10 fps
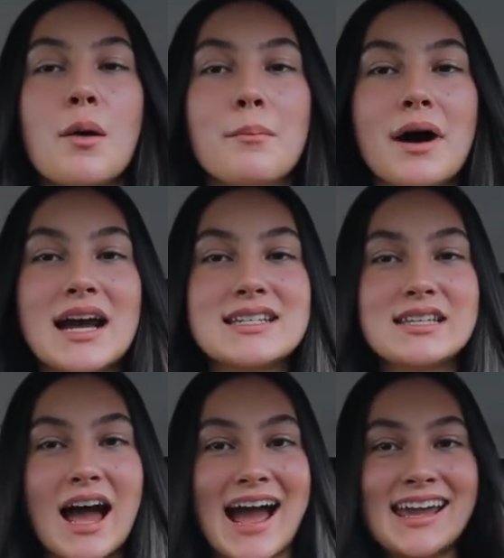
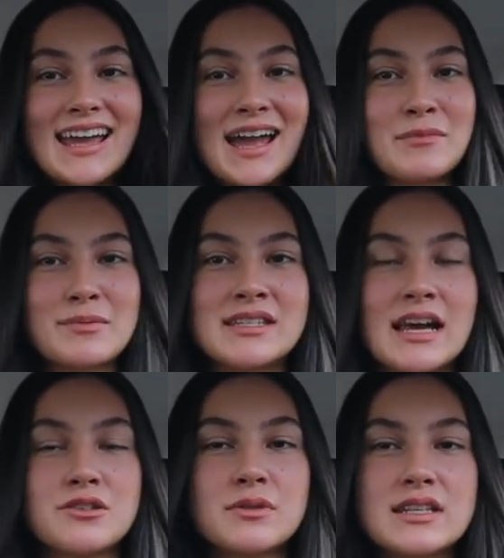but I am
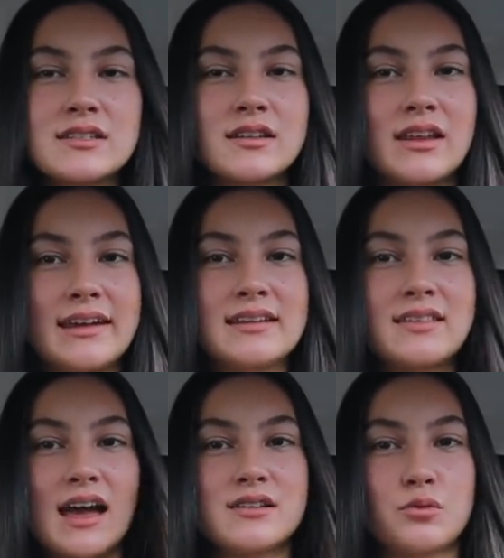obsessed with this
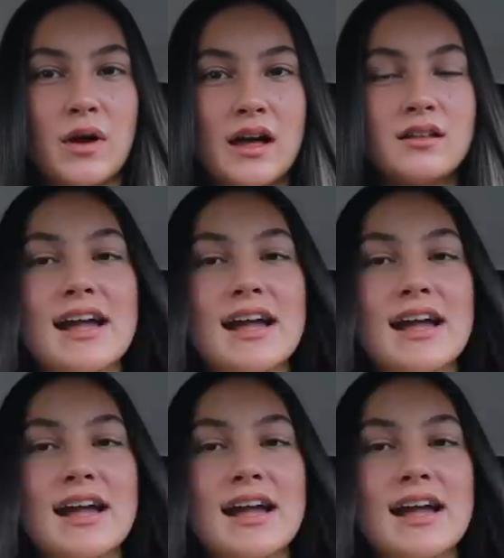length as well,